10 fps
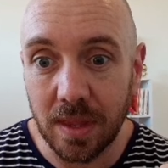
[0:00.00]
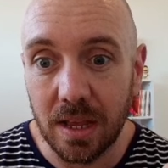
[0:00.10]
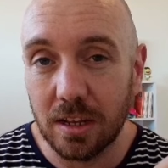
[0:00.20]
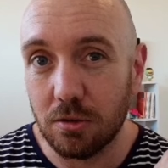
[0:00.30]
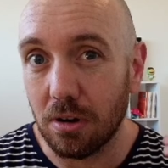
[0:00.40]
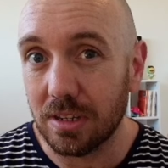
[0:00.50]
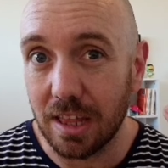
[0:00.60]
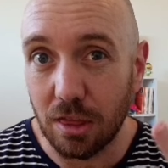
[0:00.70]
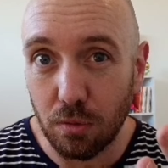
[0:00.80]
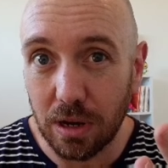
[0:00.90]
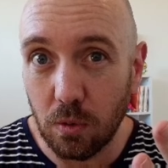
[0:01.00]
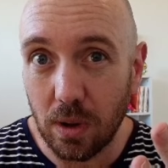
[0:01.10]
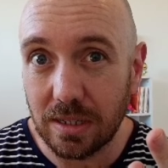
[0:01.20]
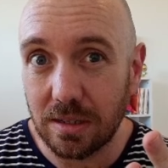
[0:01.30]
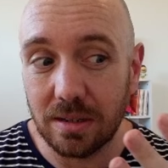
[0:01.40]
So we're asking three
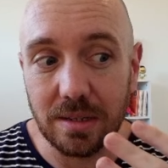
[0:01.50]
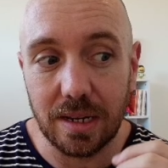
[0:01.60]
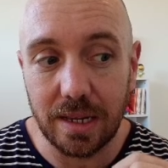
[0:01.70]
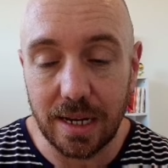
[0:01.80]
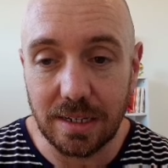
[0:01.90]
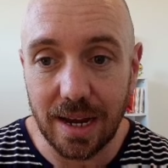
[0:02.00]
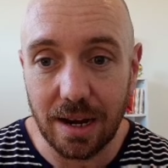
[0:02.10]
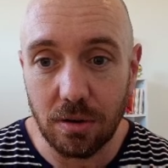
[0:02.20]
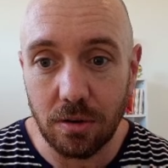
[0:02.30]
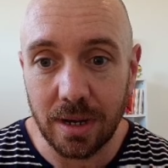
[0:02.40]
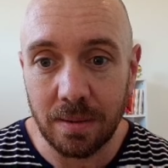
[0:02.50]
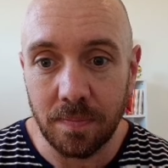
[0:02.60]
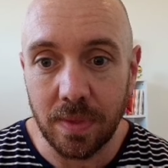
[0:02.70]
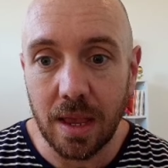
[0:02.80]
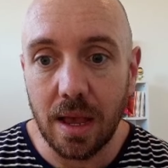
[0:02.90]
questions in each category.
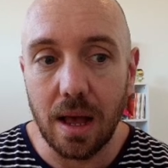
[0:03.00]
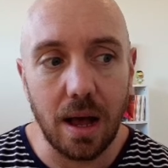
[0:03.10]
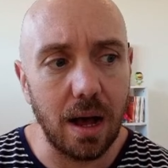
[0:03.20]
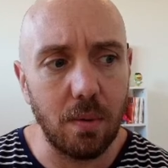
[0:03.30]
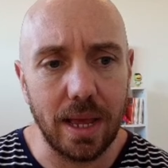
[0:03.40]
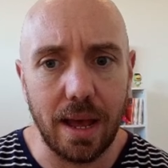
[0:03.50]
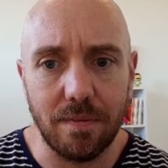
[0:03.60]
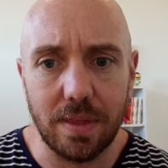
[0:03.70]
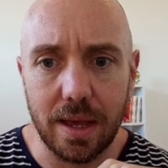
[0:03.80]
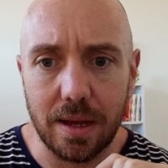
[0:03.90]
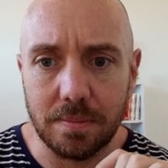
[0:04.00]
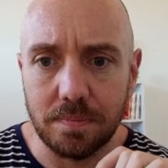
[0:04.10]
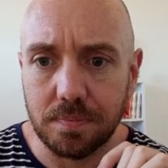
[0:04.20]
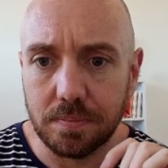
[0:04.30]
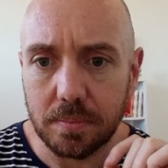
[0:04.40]
We have their
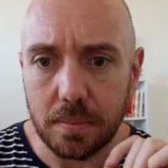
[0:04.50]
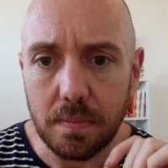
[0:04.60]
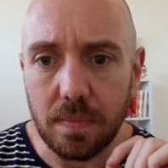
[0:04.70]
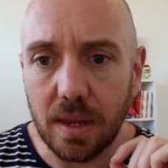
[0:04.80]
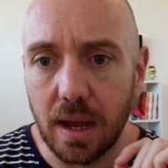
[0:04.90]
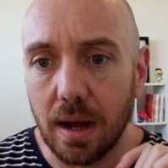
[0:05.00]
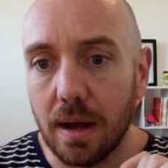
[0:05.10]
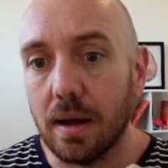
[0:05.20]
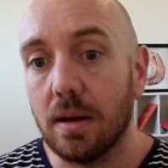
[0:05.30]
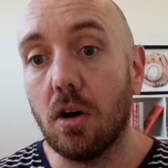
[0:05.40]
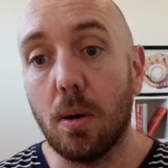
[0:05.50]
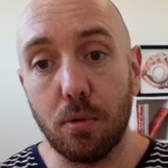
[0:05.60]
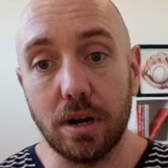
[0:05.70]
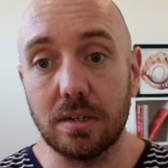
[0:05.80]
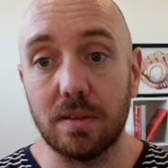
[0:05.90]

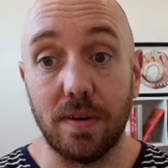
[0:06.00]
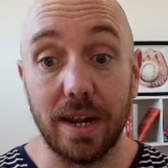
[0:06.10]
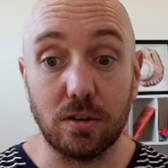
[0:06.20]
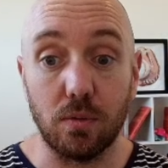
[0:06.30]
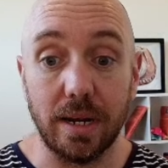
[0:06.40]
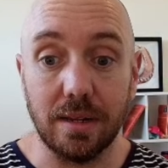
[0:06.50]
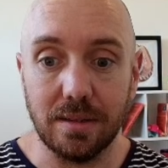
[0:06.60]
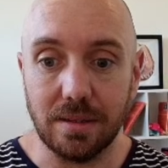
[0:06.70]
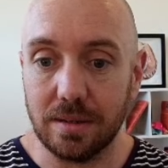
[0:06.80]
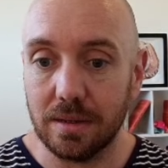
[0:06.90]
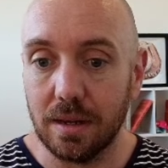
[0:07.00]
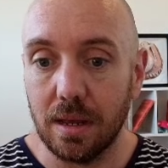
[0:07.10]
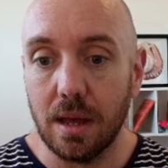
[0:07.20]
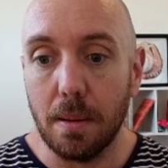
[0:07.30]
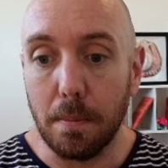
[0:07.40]
operational and financial readiness,
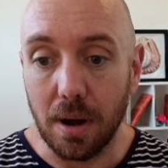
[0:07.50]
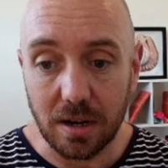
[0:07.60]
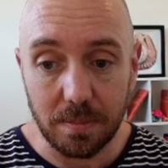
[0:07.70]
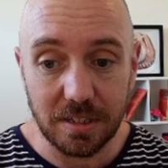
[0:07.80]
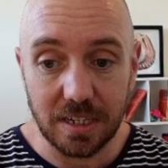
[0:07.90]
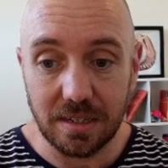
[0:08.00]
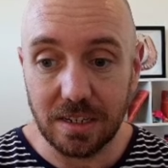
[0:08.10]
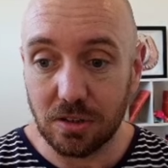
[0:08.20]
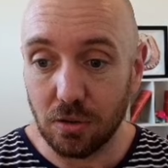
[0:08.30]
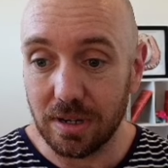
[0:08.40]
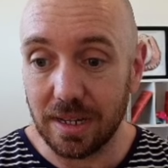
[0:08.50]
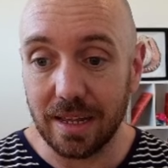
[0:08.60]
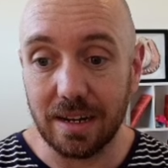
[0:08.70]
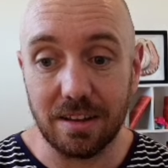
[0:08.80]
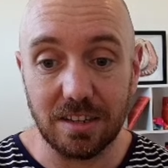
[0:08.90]
market positioning, storytelling,
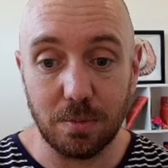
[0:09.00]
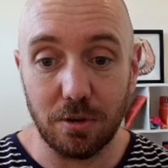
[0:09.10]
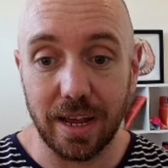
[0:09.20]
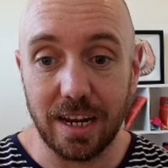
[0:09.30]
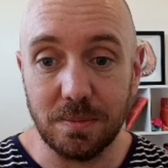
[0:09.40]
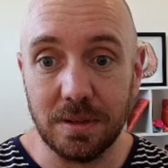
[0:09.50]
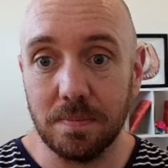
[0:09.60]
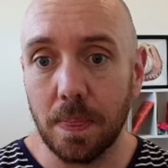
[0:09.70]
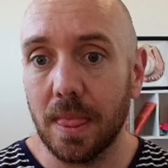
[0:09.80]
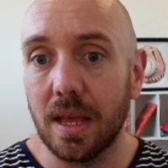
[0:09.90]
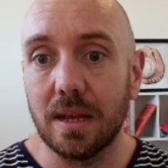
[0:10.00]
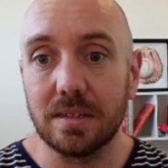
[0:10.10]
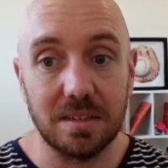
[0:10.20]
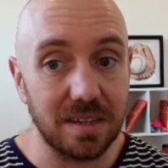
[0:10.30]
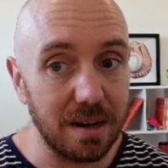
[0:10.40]
and customer engagement,
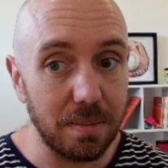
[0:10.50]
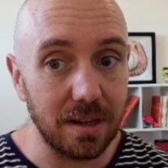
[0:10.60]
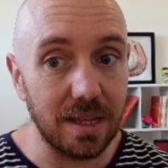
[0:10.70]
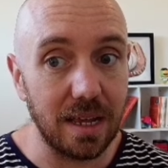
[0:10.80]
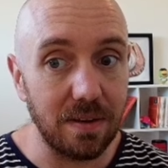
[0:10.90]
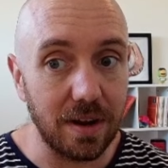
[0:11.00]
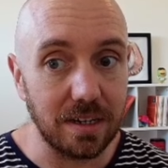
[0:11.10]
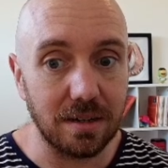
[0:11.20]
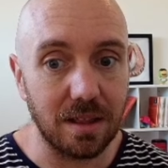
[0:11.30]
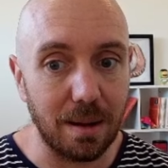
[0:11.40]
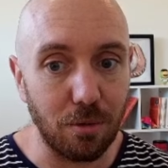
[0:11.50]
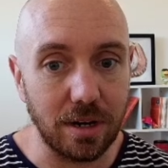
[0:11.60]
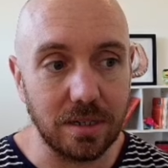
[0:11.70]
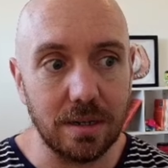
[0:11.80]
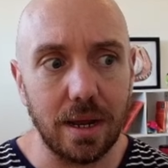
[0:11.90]
sustainability, innovation, and
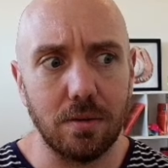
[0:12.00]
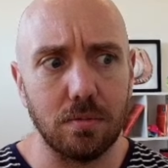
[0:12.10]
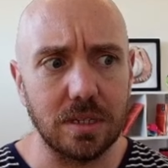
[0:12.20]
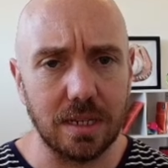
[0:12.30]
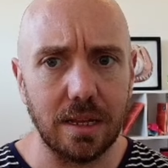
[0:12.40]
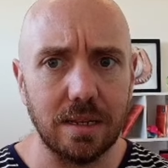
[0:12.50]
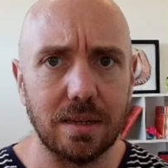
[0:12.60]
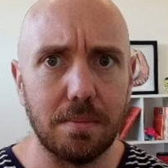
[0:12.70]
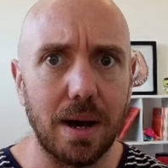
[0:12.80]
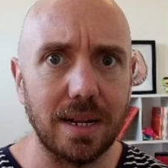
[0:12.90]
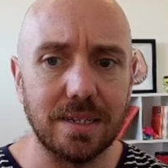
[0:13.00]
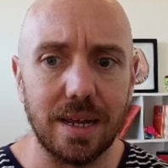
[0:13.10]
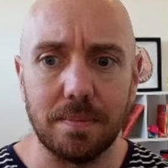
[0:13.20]
collaboration, and resilience and mindset.